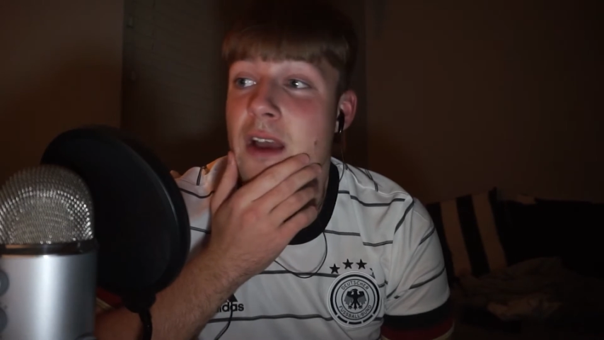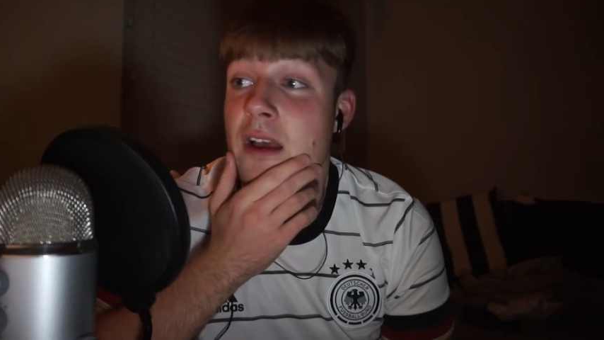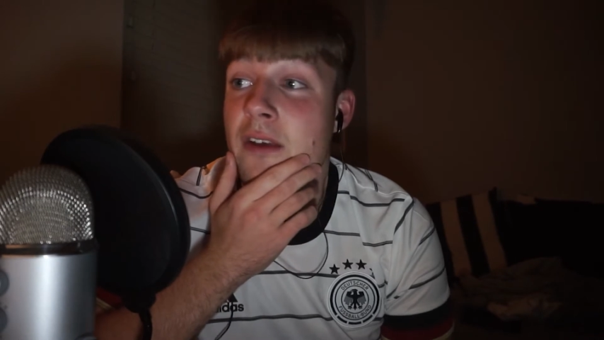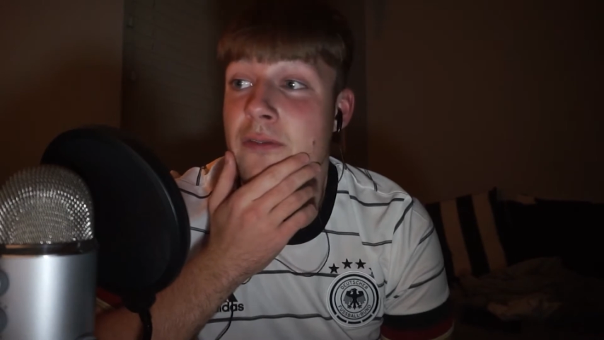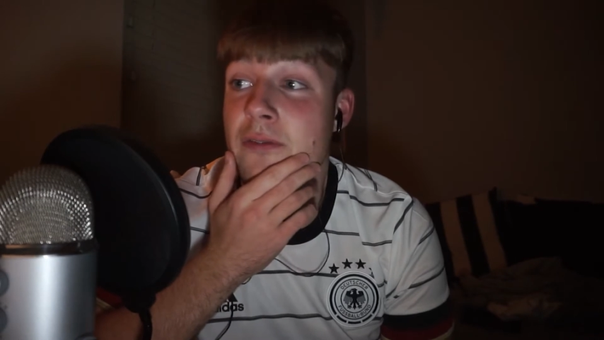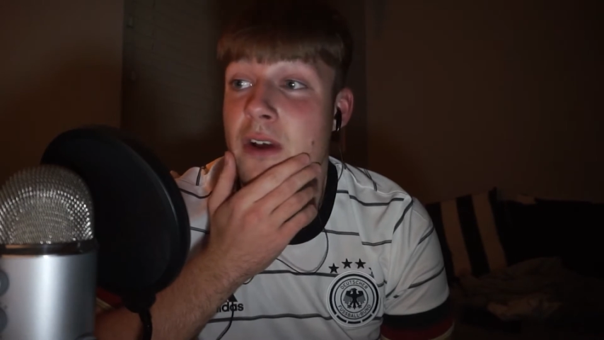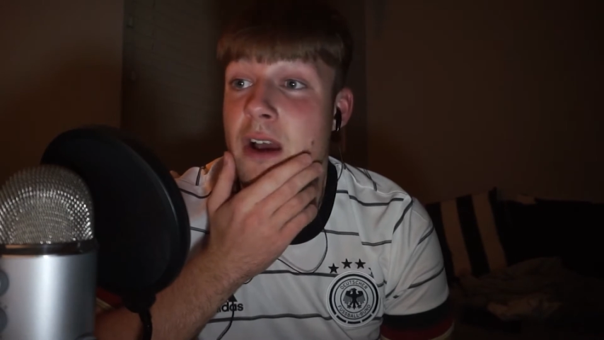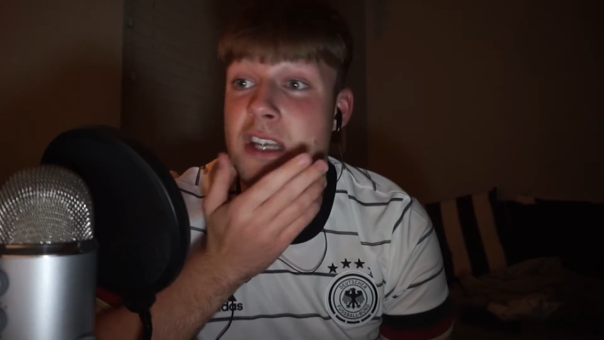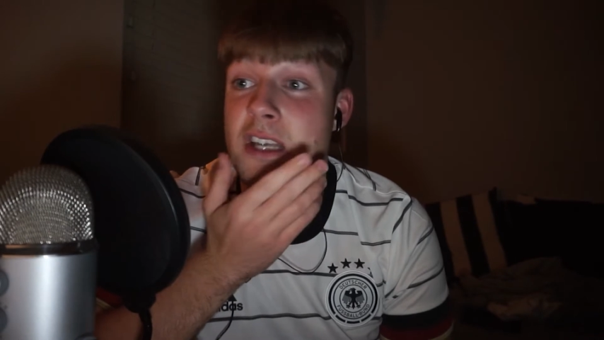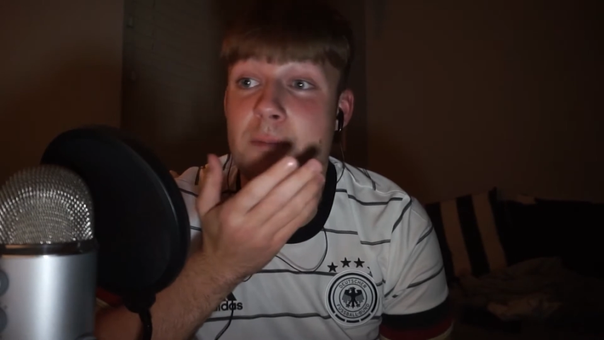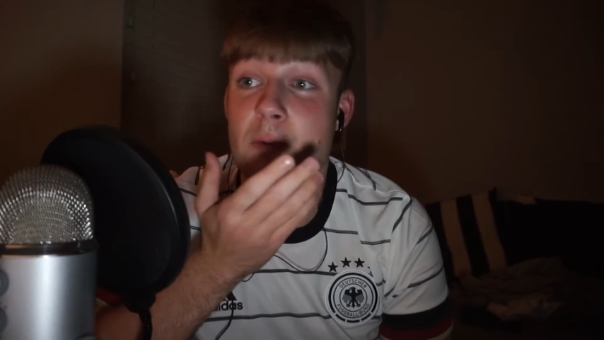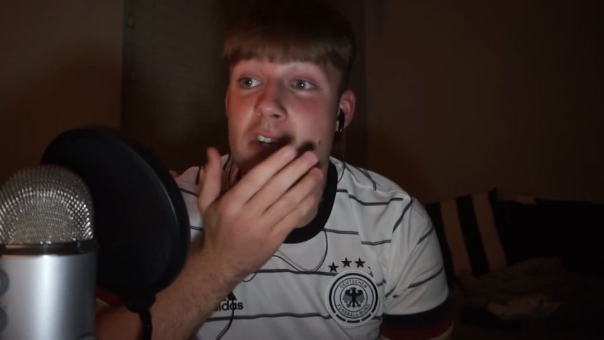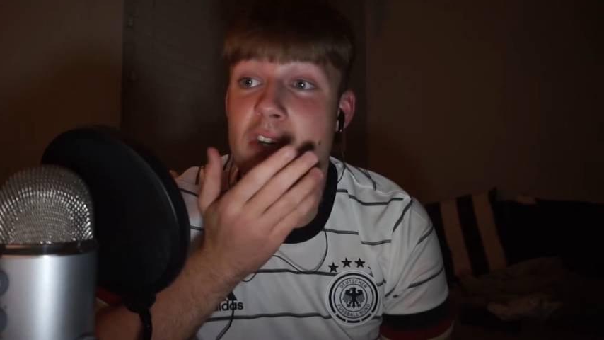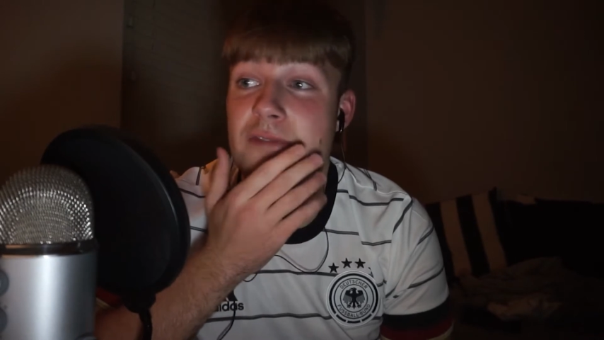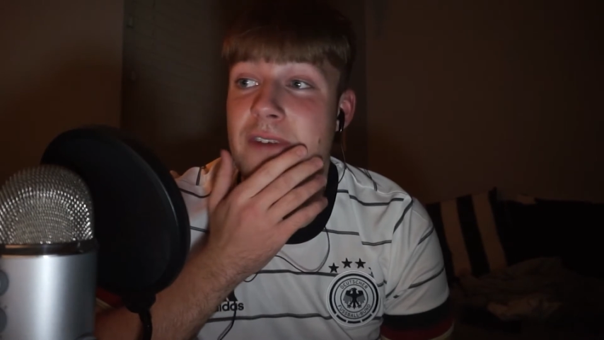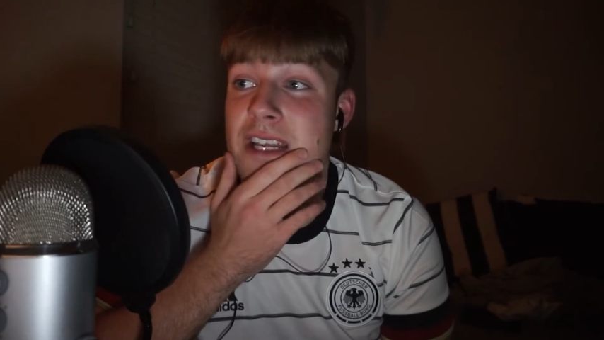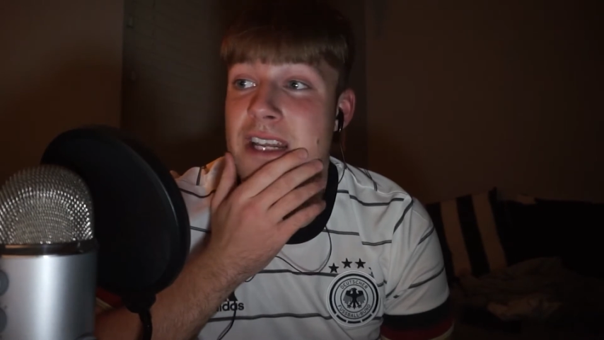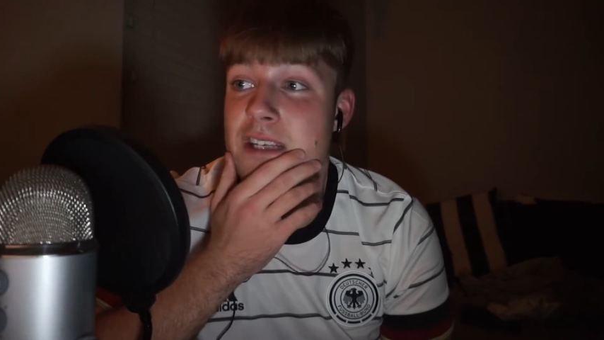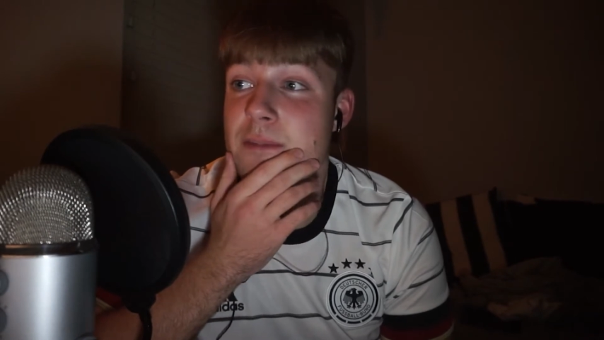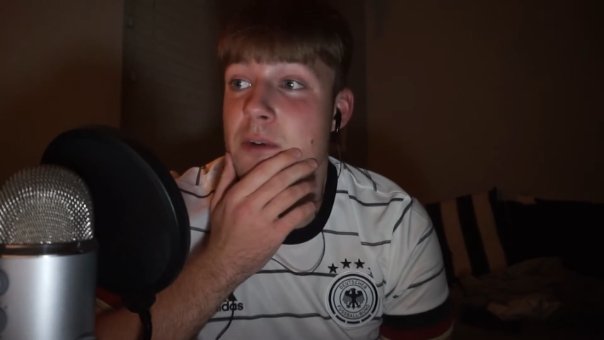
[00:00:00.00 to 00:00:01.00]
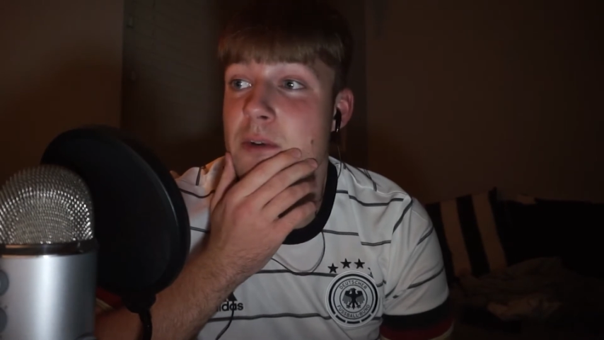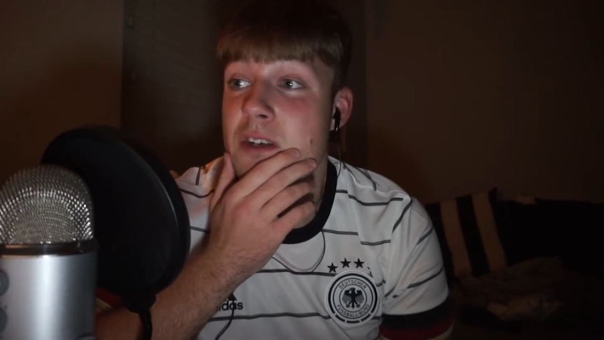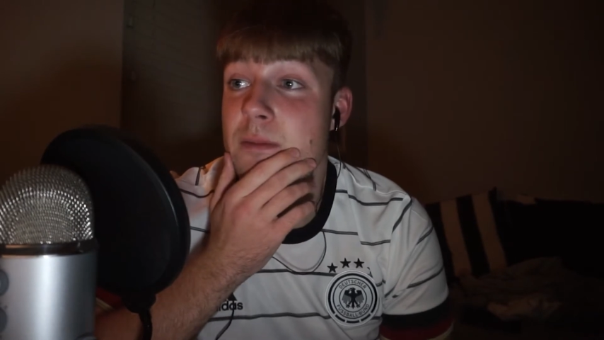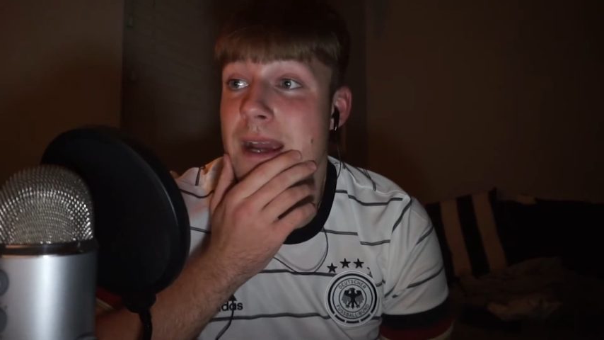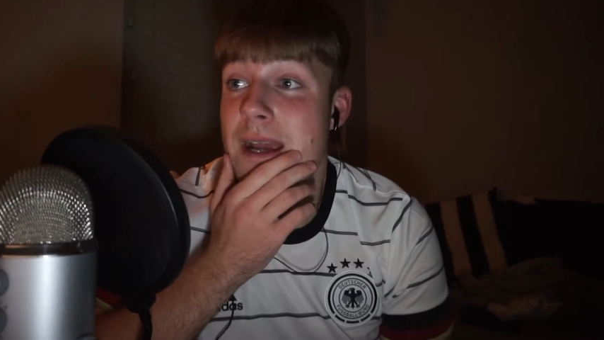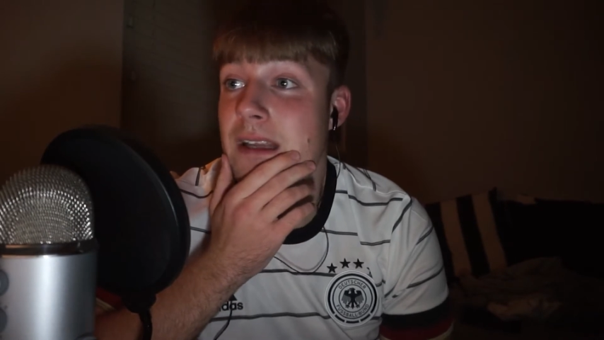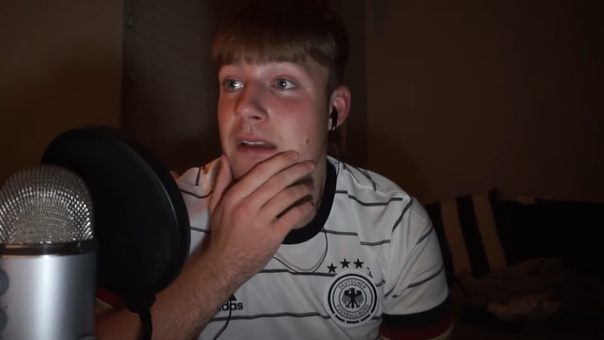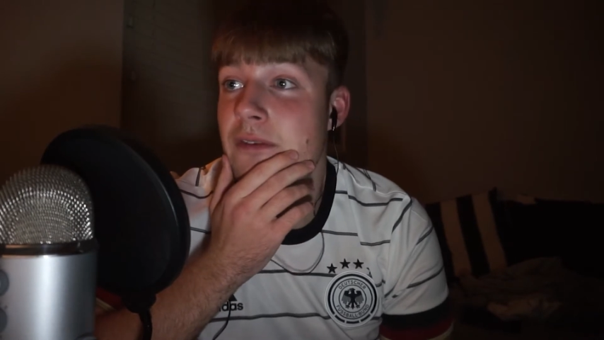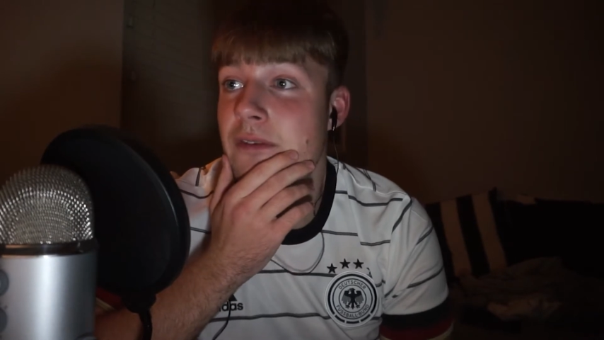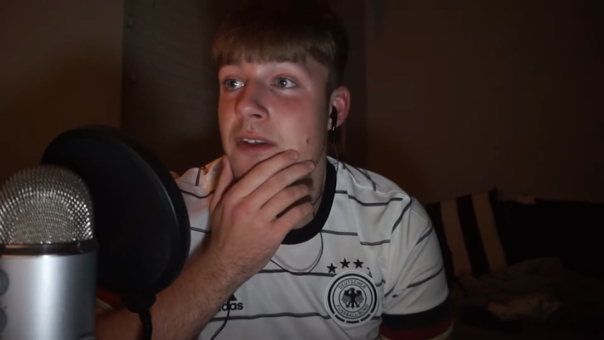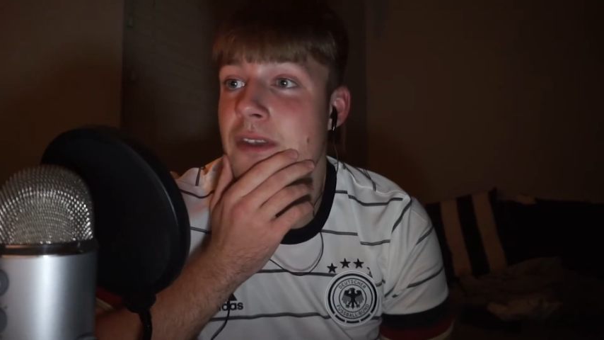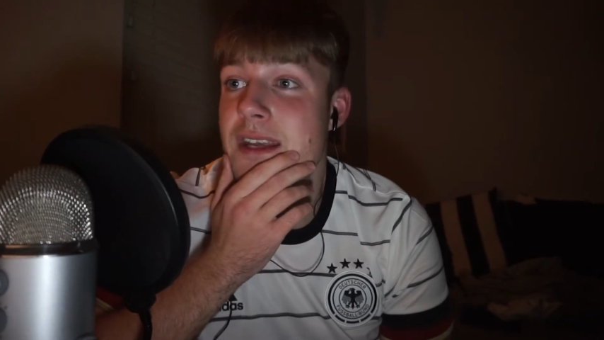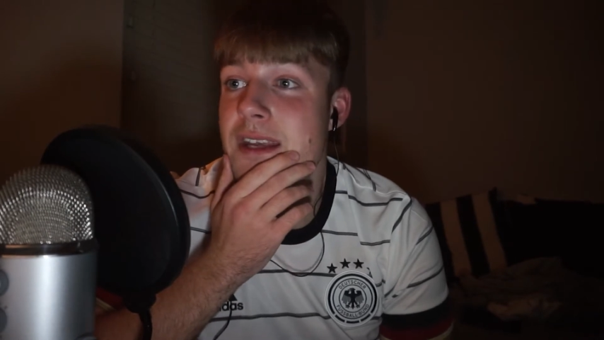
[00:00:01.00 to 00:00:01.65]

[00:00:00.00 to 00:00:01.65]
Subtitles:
a Spurs fan's perspective on